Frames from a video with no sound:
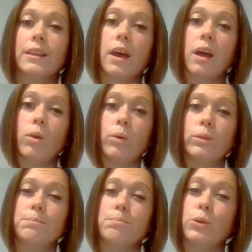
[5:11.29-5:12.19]
And not
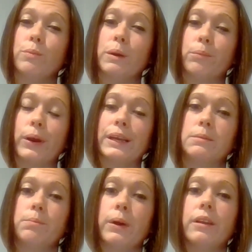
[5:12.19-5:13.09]
only movement
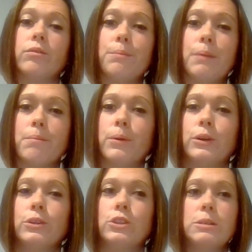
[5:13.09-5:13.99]
breaks, but
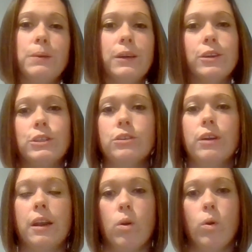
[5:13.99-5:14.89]
remember, just because
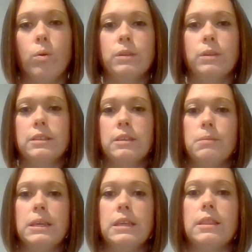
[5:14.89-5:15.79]
you're at home doesn't
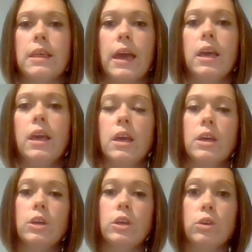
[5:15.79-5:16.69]
mean that
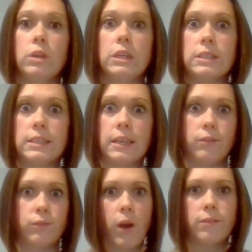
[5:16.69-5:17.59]
you need to sit
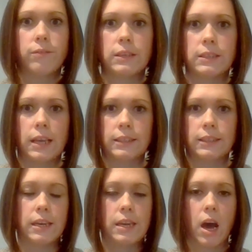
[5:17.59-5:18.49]
in front of this
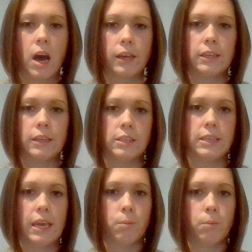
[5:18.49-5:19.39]
desk and not get to
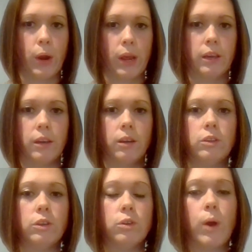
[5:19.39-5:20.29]
take a break.
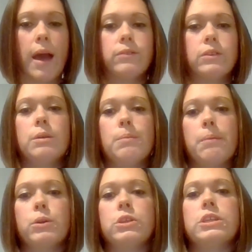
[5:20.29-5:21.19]
You have to
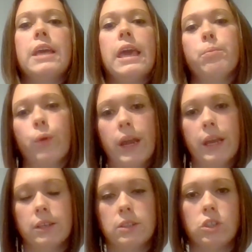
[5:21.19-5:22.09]
remember to take
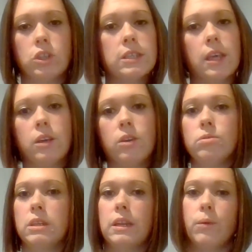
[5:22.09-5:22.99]
breaks, just like you
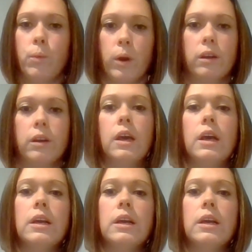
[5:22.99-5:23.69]
did at work.